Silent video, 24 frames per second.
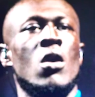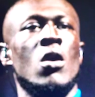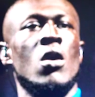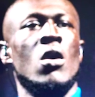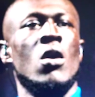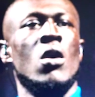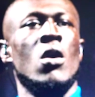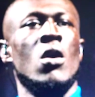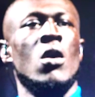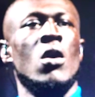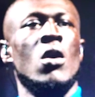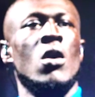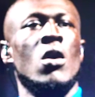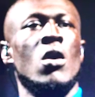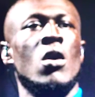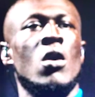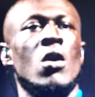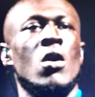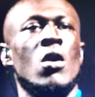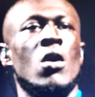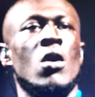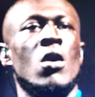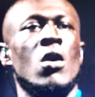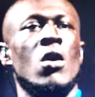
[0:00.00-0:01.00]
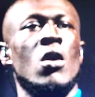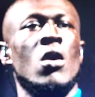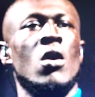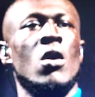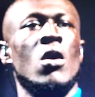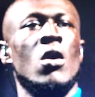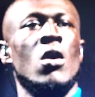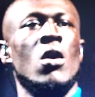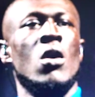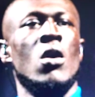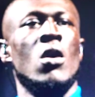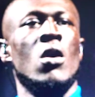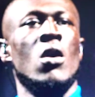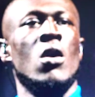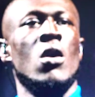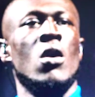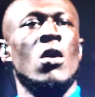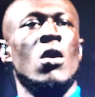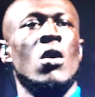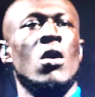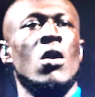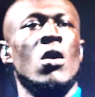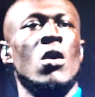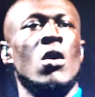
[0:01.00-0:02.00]

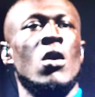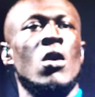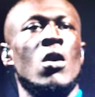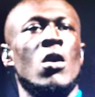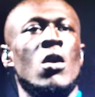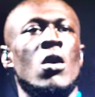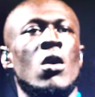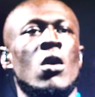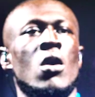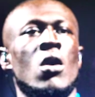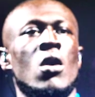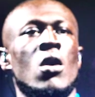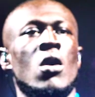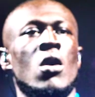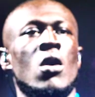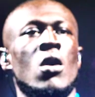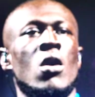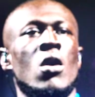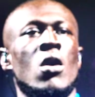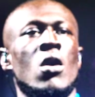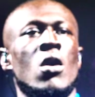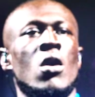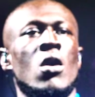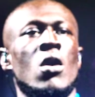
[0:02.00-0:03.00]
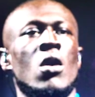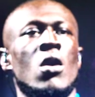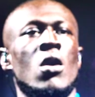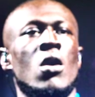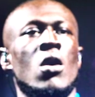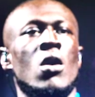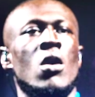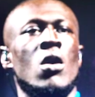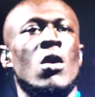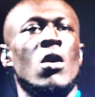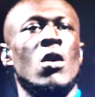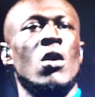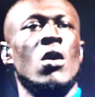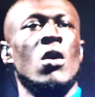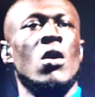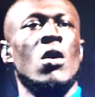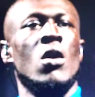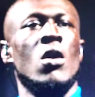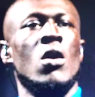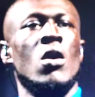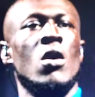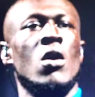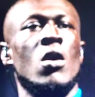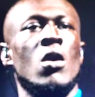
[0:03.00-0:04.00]

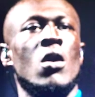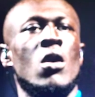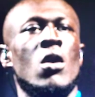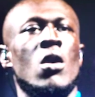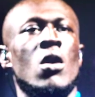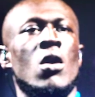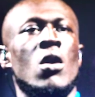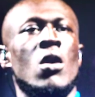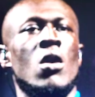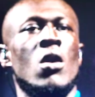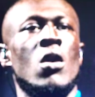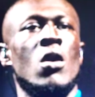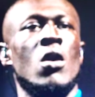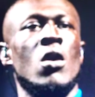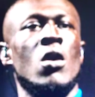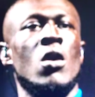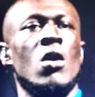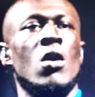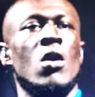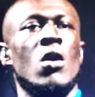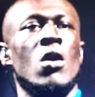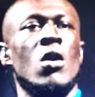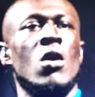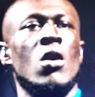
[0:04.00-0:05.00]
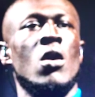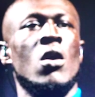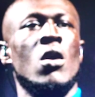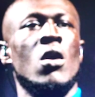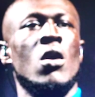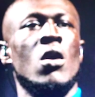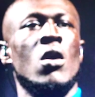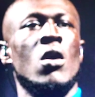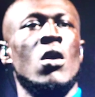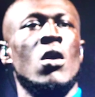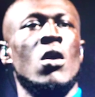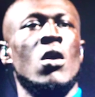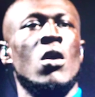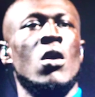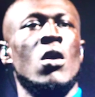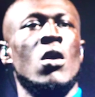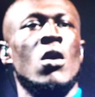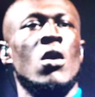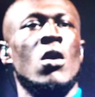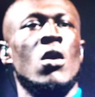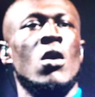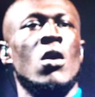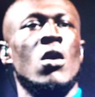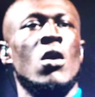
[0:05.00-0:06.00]

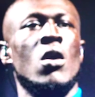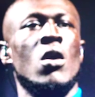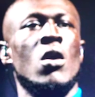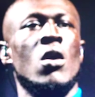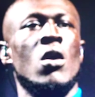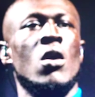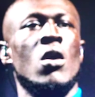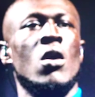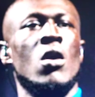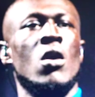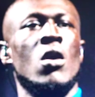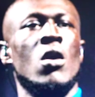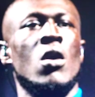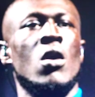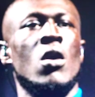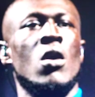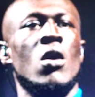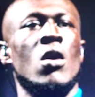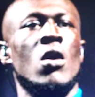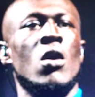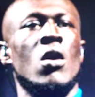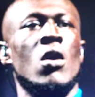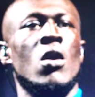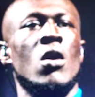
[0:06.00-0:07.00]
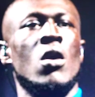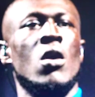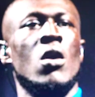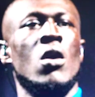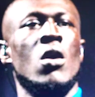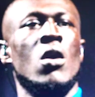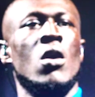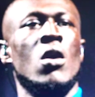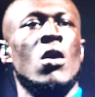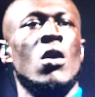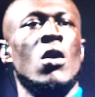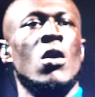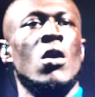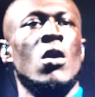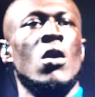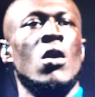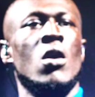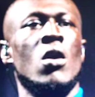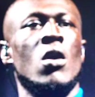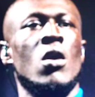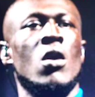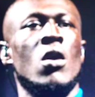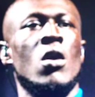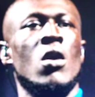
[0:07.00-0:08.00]
(not speaking)